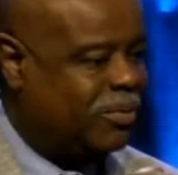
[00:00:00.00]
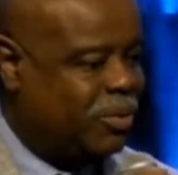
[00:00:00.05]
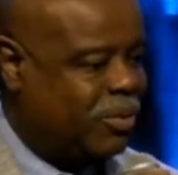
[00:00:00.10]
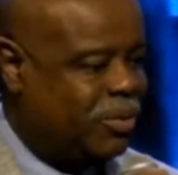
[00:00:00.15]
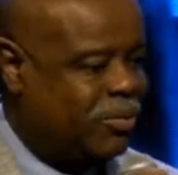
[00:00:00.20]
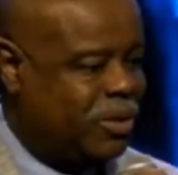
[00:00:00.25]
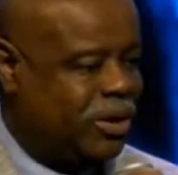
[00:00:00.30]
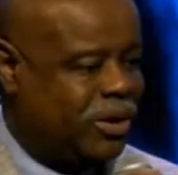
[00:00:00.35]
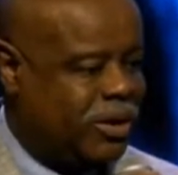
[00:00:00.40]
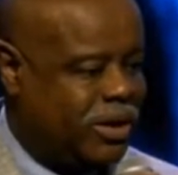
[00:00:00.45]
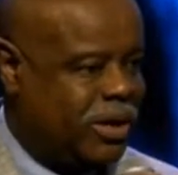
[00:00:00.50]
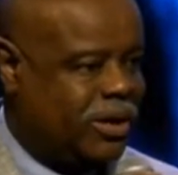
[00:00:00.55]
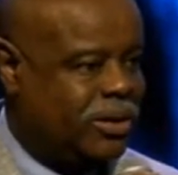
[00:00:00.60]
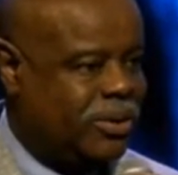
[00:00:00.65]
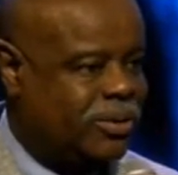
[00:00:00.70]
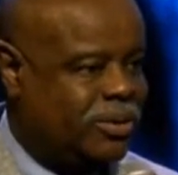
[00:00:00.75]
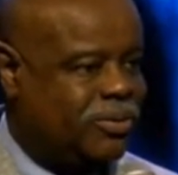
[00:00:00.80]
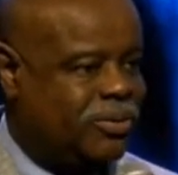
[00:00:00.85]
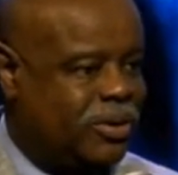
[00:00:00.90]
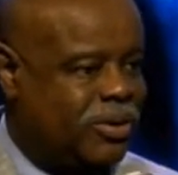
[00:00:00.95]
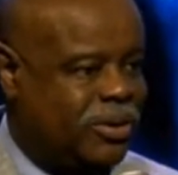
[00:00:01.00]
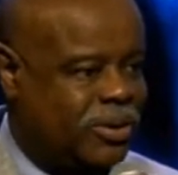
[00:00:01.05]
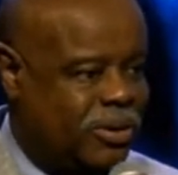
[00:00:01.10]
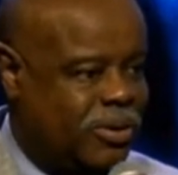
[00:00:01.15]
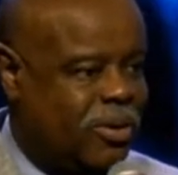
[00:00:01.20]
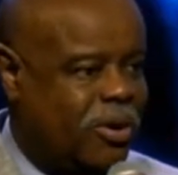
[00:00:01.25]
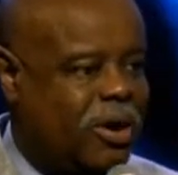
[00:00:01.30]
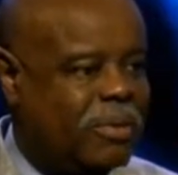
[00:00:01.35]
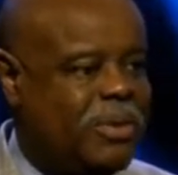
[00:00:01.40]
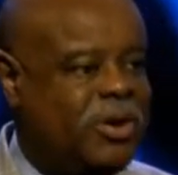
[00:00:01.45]
Like, we want to get those in
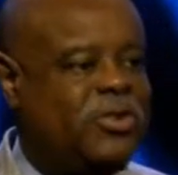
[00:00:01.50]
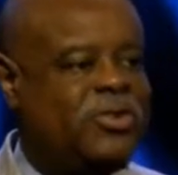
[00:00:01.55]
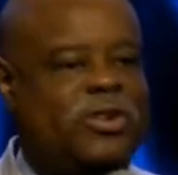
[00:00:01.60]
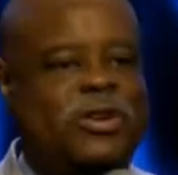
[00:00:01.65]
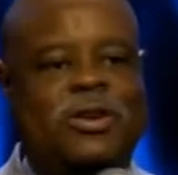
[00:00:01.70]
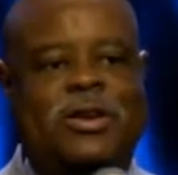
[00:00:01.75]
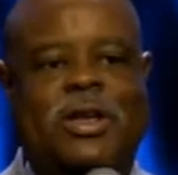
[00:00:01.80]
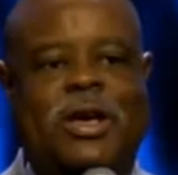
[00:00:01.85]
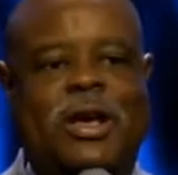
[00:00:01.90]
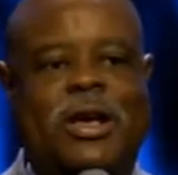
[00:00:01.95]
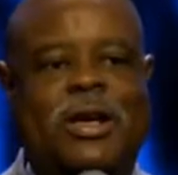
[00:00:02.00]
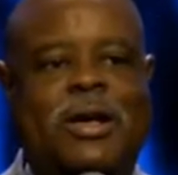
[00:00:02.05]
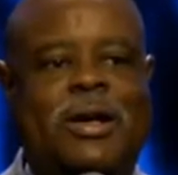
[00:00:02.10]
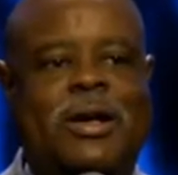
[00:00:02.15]
the garbage, and